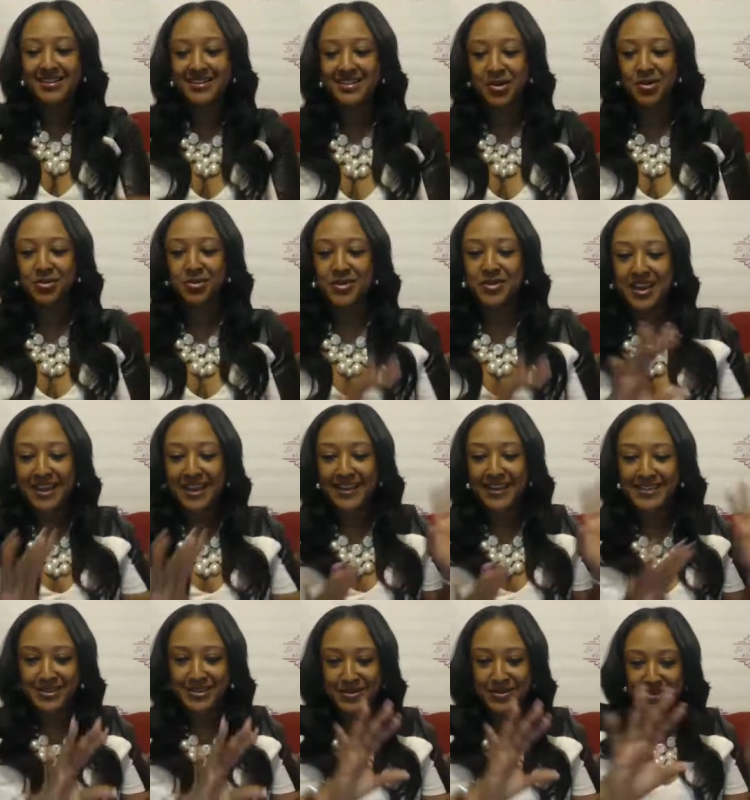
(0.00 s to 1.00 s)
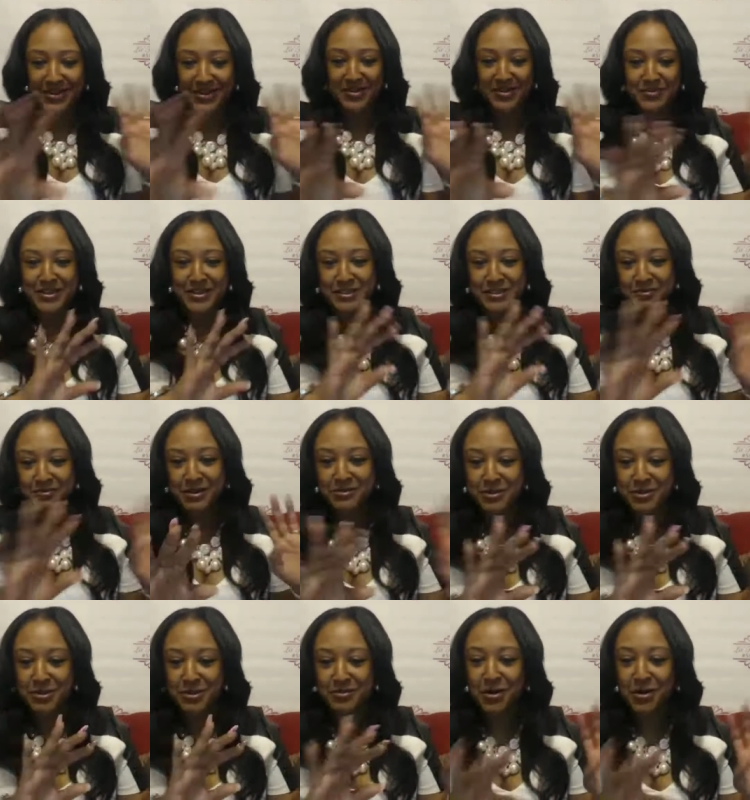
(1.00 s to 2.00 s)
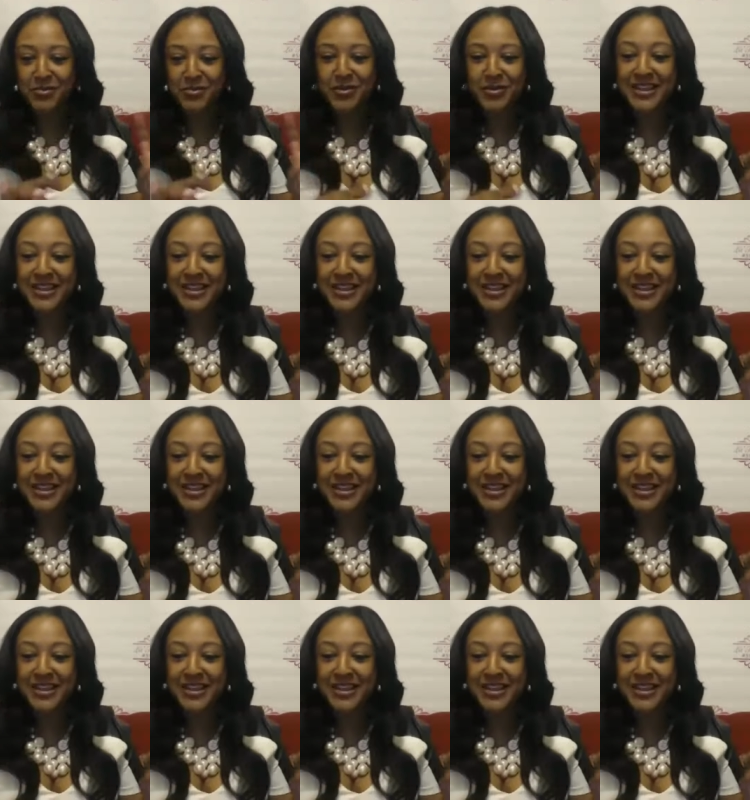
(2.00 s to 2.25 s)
So we had a bunch of people in both